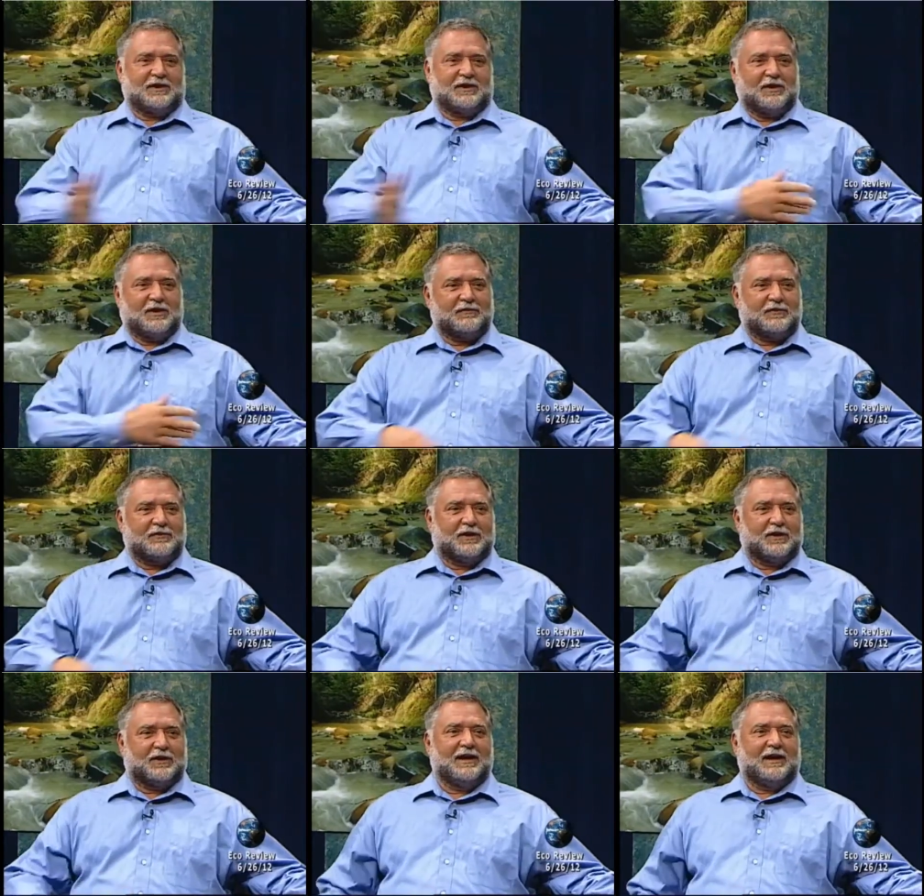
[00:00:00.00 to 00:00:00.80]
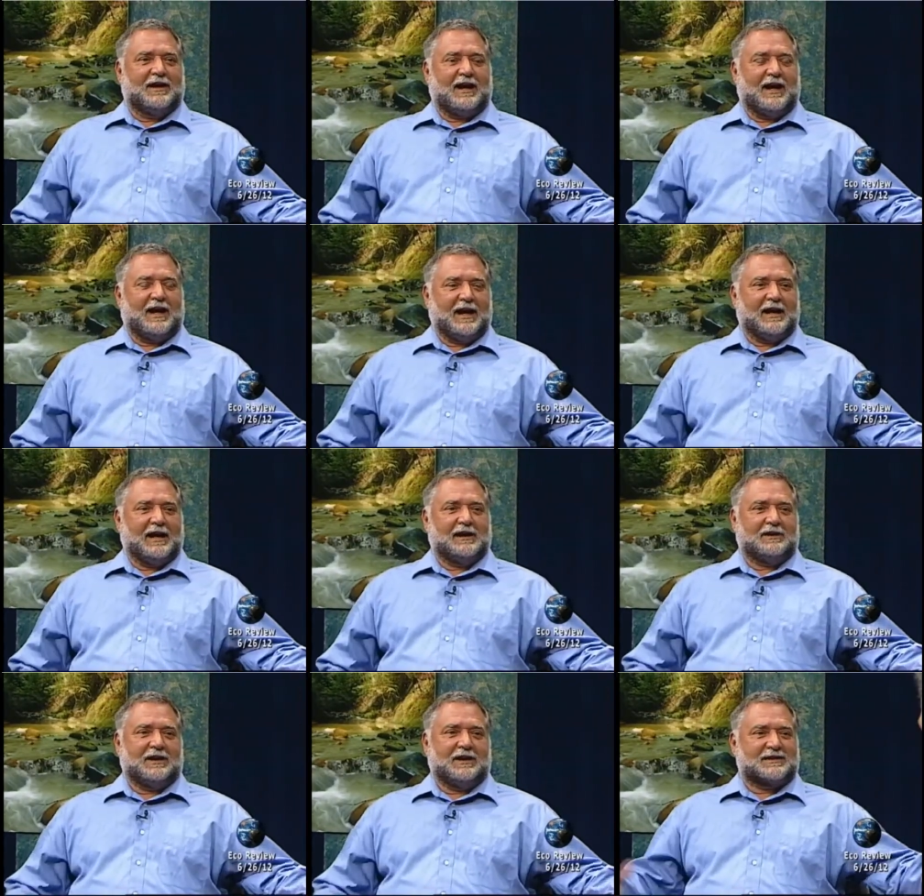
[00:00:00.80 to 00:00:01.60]
it over
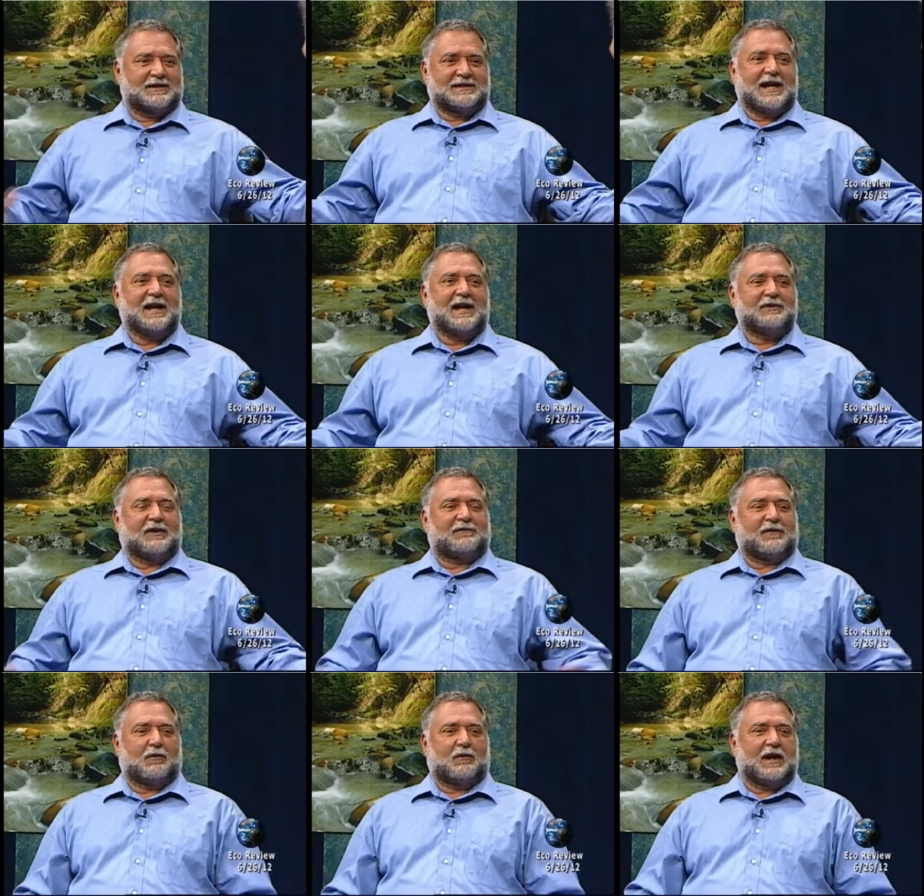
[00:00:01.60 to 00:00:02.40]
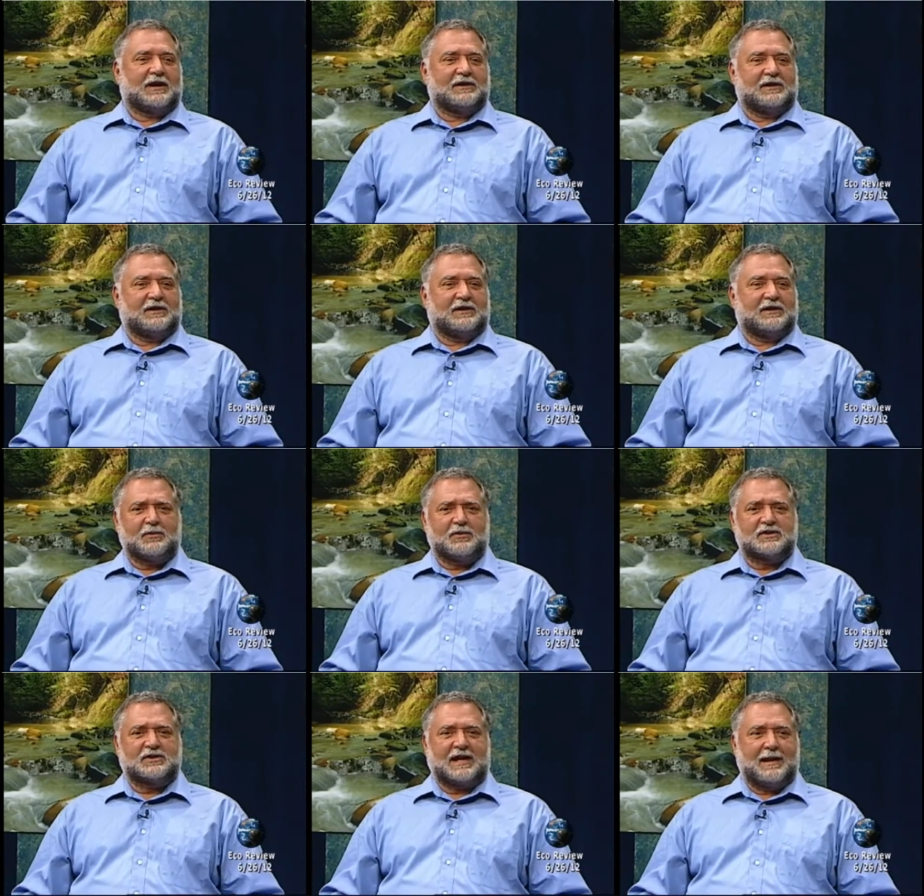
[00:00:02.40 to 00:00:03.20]
and it sat there for a while, and
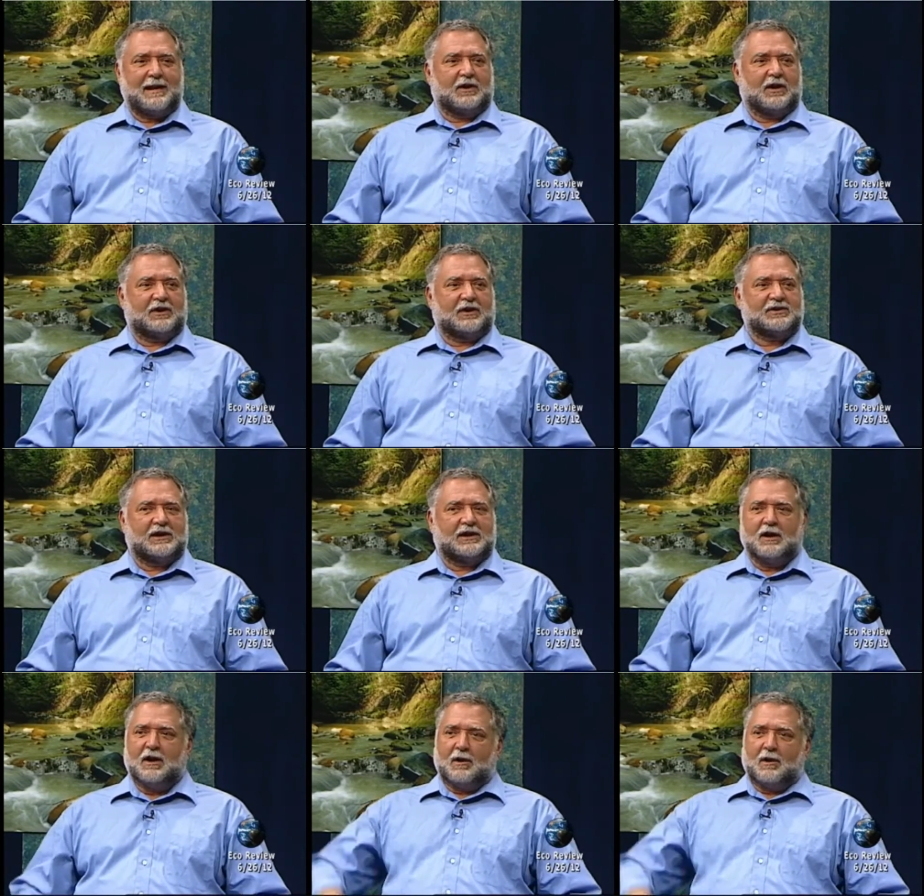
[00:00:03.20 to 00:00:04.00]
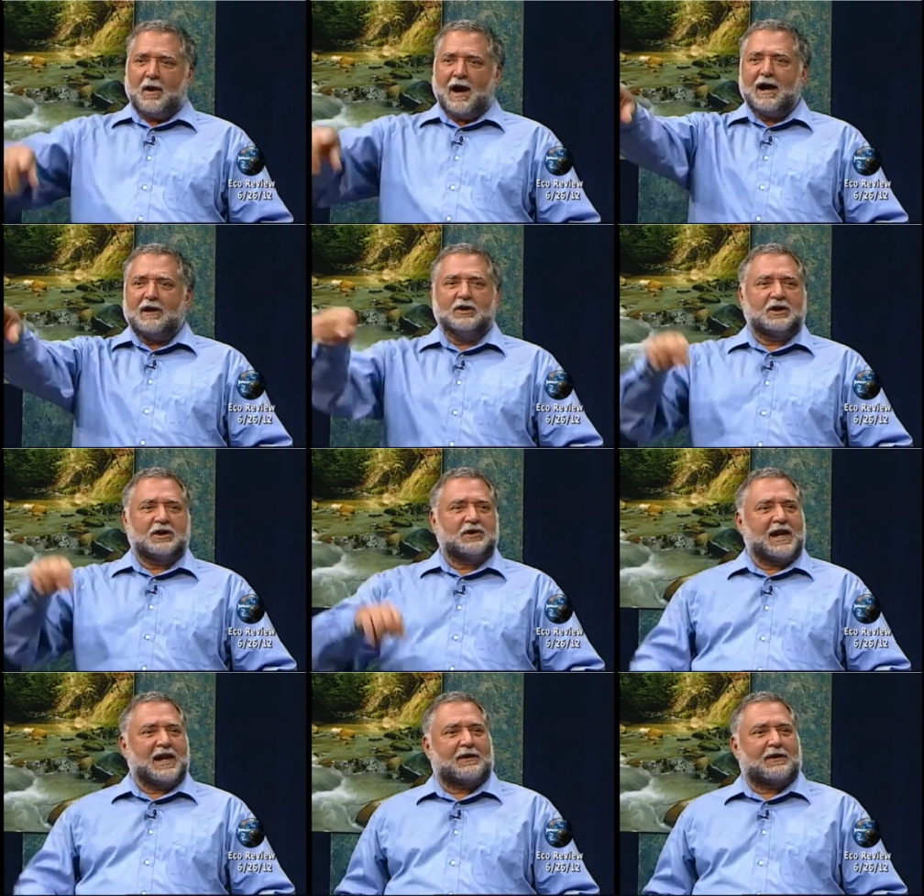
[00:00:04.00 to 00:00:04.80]
developers came along and said, wow, look
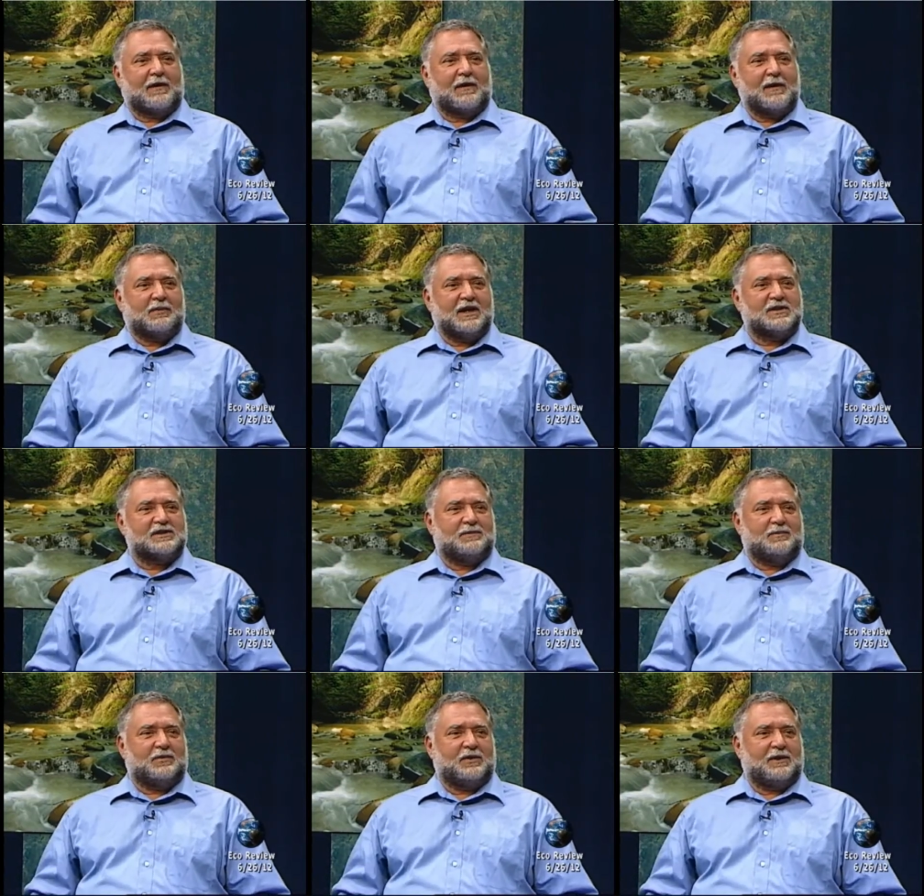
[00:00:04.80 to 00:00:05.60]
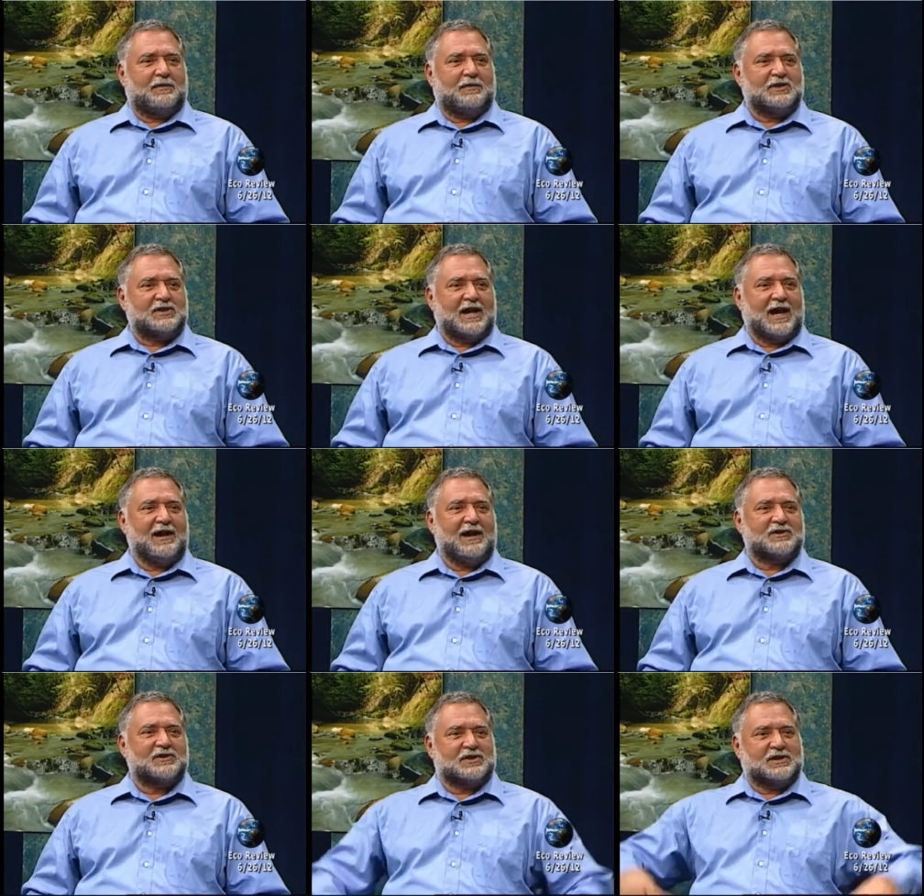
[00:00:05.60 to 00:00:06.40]
at that great place to put a bunch of
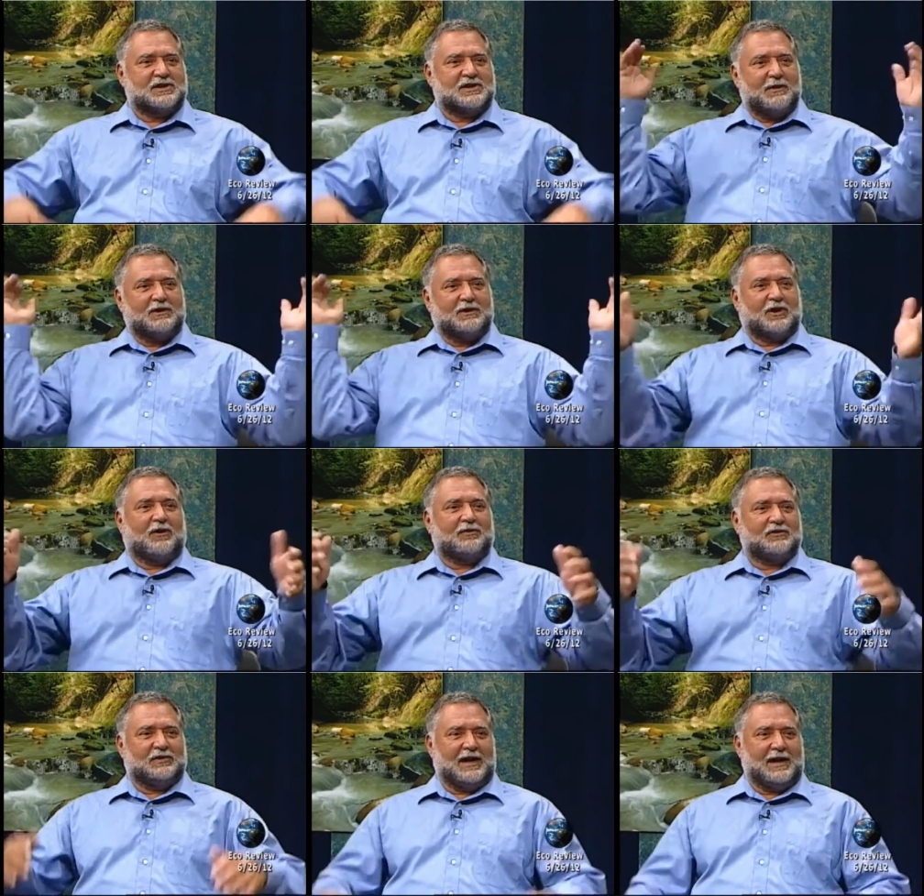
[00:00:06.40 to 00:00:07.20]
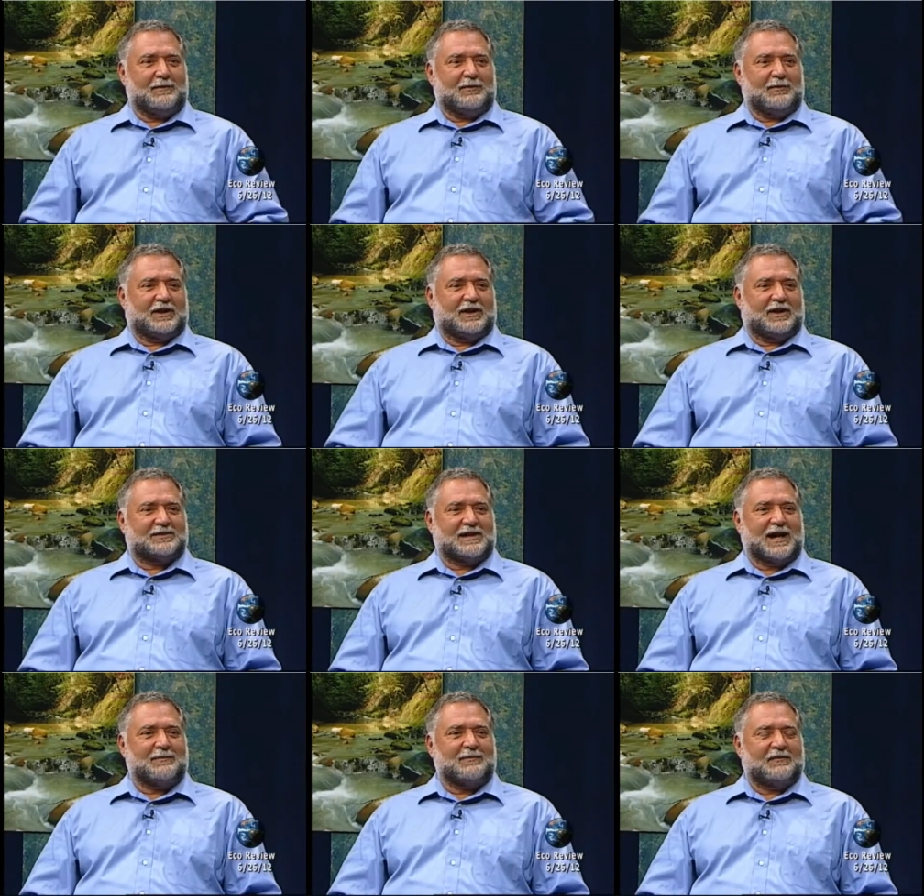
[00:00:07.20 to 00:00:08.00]
houses. And they built a whole neighborhood on
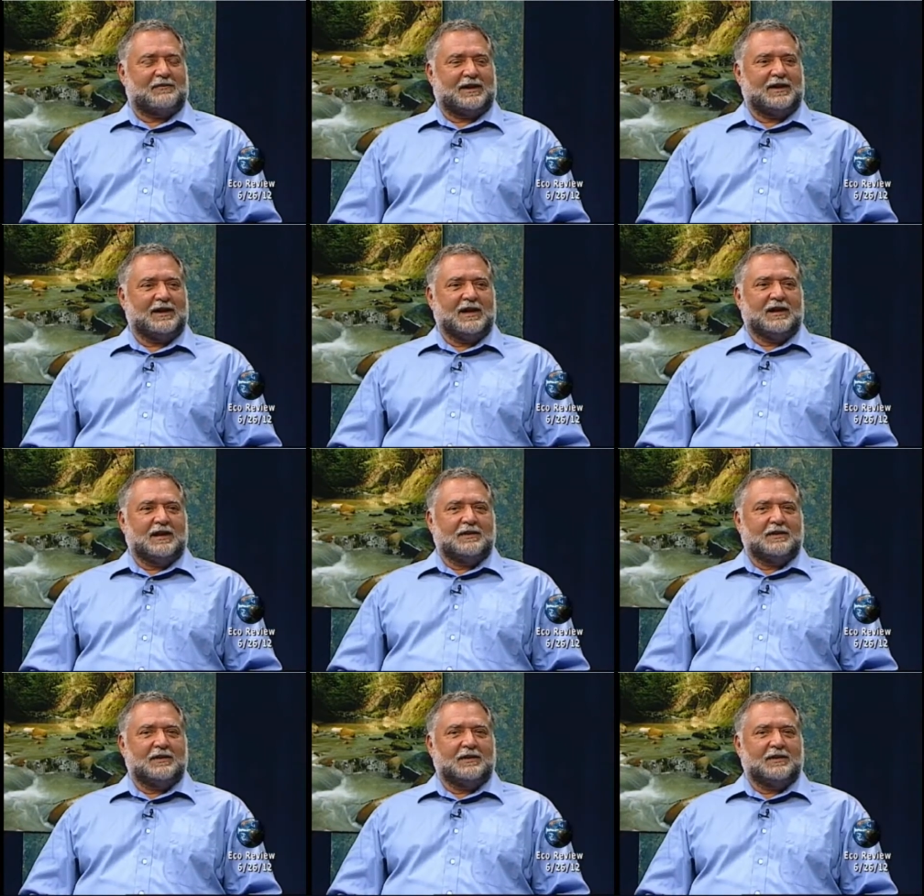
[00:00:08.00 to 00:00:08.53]
top of it.